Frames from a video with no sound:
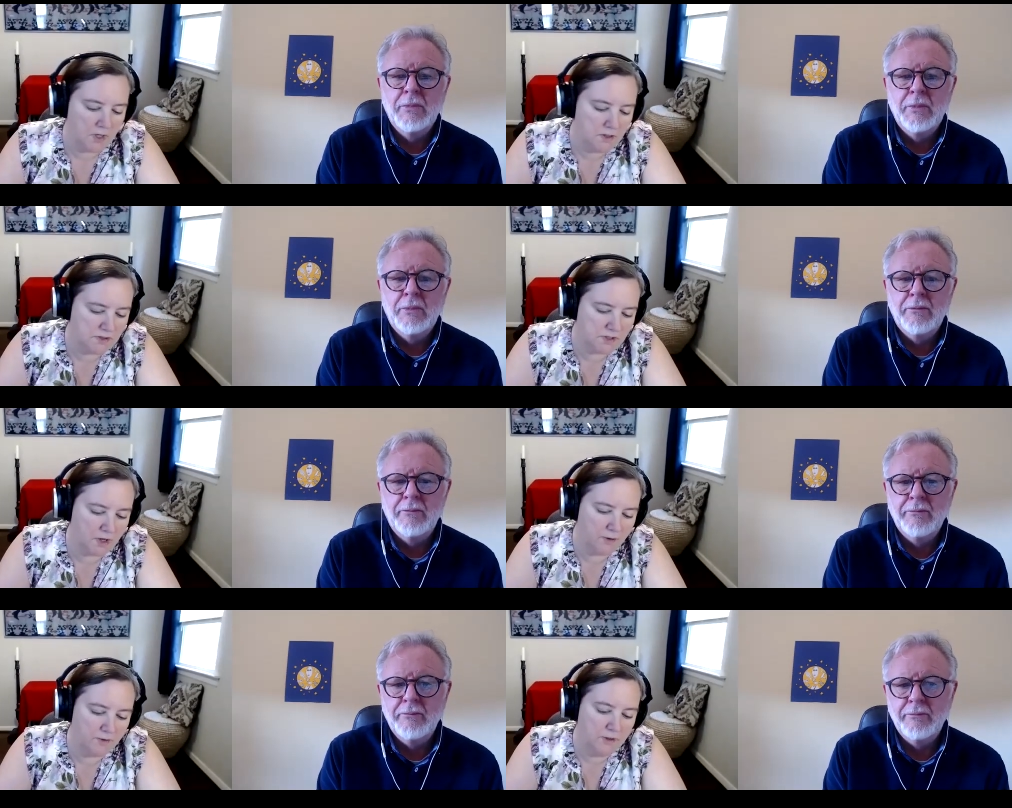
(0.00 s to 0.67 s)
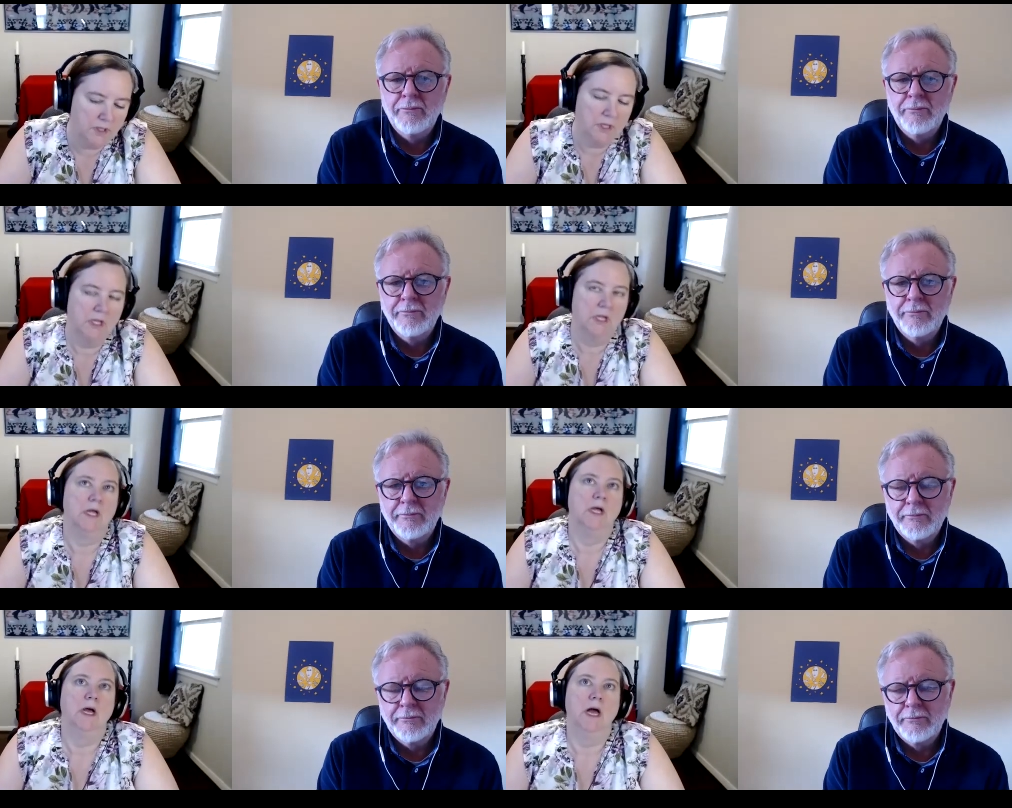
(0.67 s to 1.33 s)
Speaker 1: so
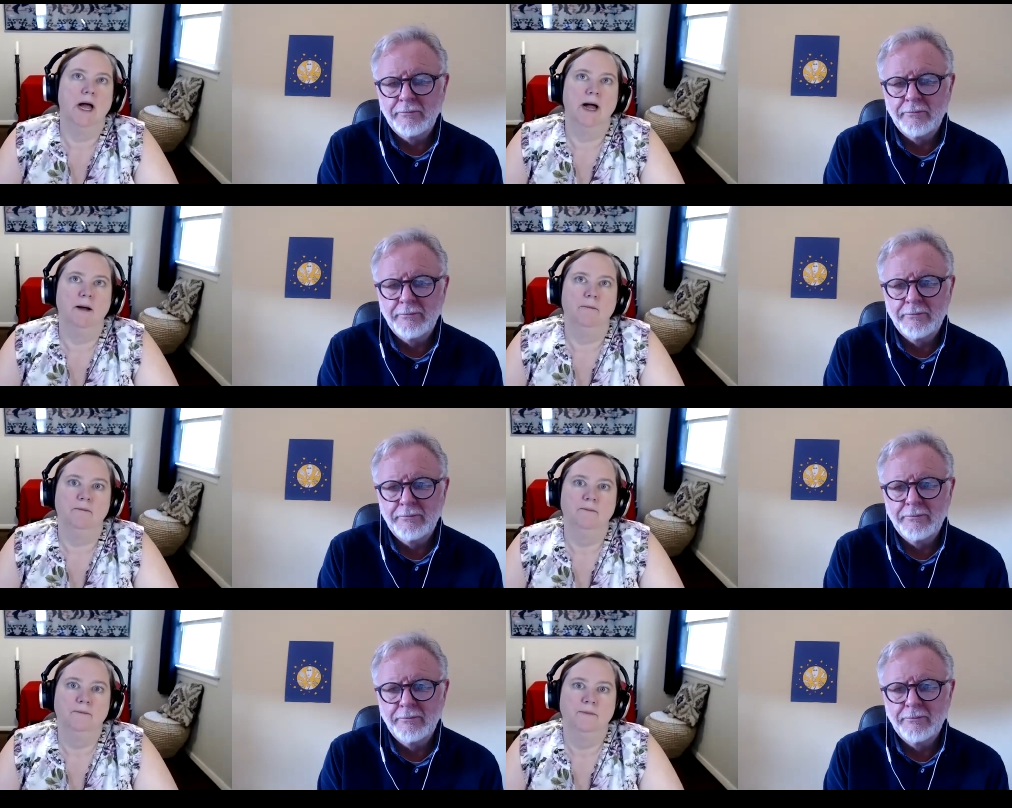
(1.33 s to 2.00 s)
um,